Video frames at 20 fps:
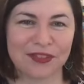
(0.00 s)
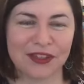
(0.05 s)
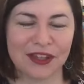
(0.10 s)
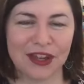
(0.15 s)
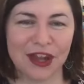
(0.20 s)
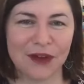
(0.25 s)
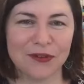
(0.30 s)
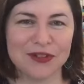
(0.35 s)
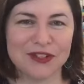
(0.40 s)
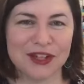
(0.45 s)

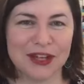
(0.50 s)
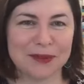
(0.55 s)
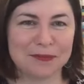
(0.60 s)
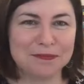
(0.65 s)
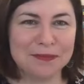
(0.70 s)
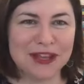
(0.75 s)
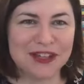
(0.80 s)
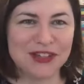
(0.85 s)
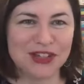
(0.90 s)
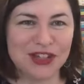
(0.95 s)
I was like
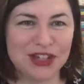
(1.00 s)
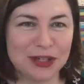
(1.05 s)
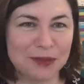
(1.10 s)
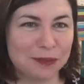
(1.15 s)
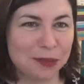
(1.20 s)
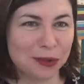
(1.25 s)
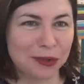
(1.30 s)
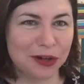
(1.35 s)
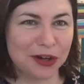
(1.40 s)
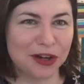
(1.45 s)

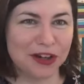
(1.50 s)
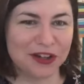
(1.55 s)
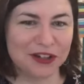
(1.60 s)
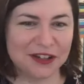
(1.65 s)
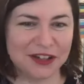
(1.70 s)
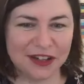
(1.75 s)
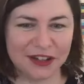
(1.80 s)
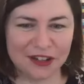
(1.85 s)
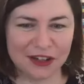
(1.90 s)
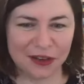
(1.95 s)
messaging
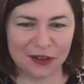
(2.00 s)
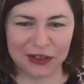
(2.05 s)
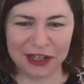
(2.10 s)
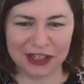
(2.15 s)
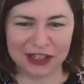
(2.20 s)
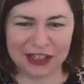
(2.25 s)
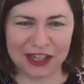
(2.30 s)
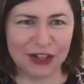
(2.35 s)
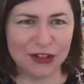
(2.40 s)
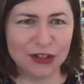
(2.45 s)
Bruno
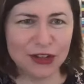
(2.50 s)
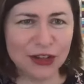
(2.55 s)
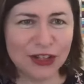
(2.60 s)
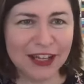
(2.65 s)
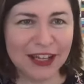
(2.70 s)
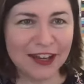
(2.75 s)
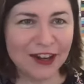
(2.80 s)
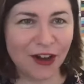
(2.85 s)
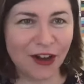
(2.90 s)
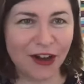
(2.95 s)
going, can you
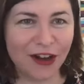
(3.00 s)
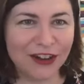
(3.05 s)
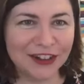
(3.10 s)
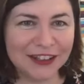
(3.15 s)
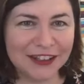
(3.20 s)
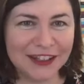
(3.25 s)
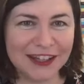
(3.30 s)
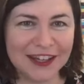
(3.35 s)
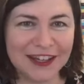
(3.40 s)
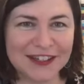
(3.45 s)
get on?
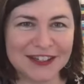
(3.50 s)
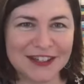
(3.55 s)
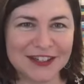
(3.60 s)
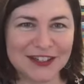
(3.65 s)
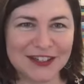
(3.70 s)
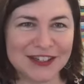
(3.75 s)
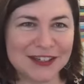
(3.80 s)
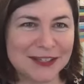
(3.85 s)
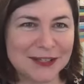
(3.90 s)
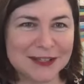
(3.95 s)
Is
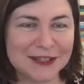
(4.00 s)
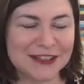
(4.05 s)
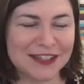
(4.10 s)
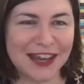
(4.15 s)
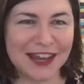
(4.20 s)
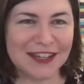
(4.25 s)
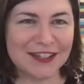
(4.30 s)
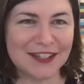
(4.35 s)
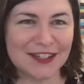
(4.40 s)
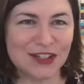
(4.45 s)

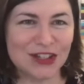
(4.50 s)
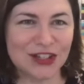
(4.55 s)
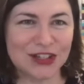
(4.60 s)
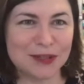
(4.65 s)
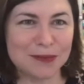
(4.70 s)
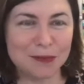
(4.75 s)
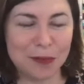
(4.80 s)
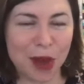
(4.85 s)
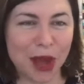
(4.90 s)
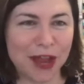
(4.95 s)
it
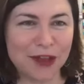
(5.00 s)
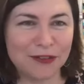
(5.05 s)
just my